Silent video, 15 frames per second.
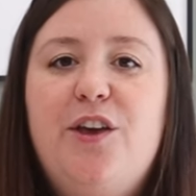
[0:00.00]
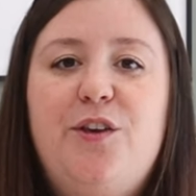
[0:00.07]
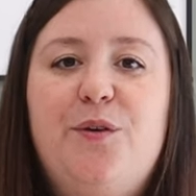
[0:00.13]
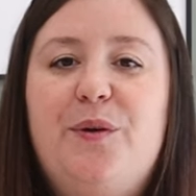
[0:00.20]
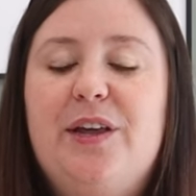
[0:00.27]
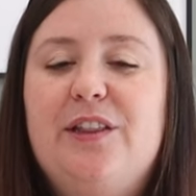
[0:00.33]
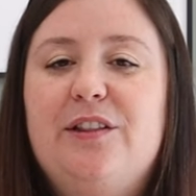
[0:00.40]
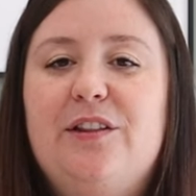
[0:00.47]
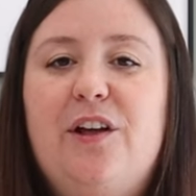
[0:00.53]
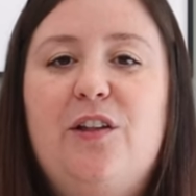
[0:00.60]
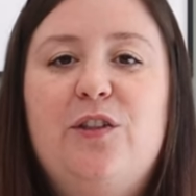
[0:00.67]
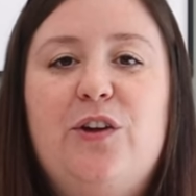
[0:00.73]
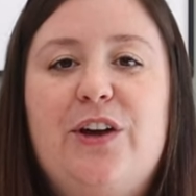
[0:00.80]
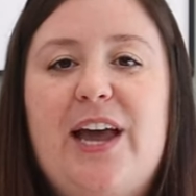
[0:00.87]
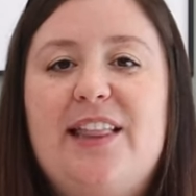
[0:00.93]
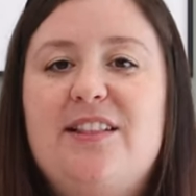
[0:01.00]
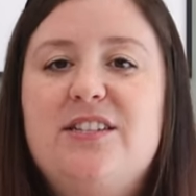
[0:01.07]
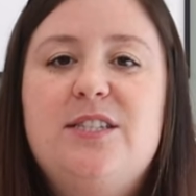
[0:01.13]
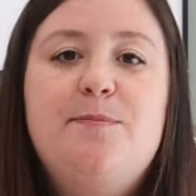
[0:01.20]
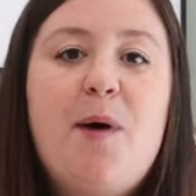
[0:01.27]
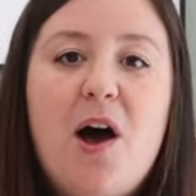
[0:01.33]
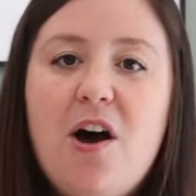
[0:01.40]
You can look at the
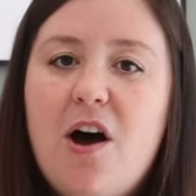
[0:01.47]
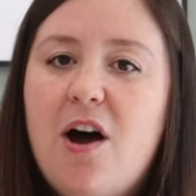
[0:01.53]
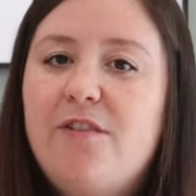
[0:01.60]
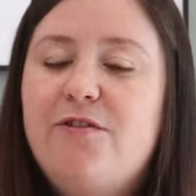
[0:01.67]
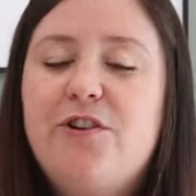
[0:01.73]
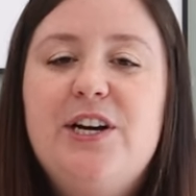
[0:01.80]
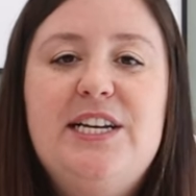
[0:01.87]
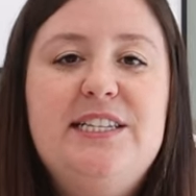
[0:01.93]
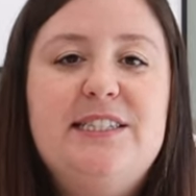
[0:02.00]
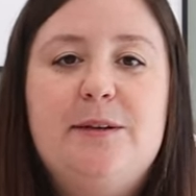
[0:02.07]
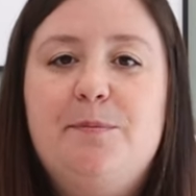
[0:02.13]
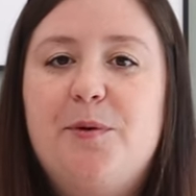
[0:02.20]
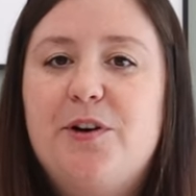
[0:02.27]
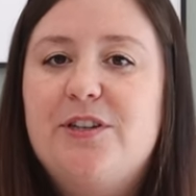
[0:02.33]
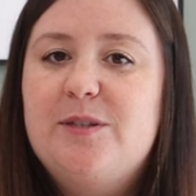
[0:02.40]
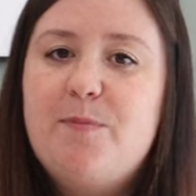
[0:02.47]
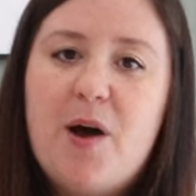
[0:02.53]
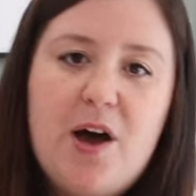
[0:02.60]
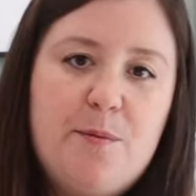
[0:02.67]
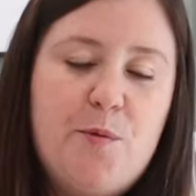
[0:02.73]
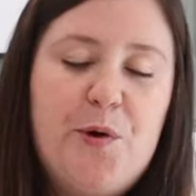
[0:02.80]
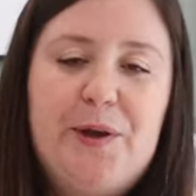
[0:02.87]
spa offerings and book
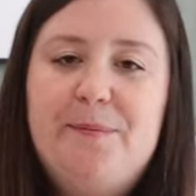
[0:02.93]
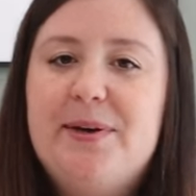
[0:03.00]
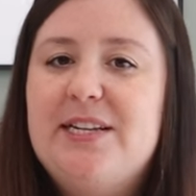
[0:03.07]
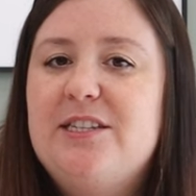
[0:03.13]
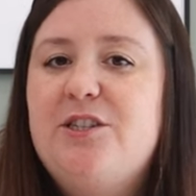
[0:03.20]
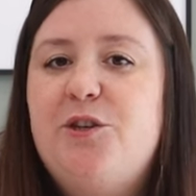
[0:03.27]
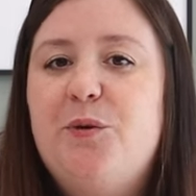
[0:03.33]
spa appointments.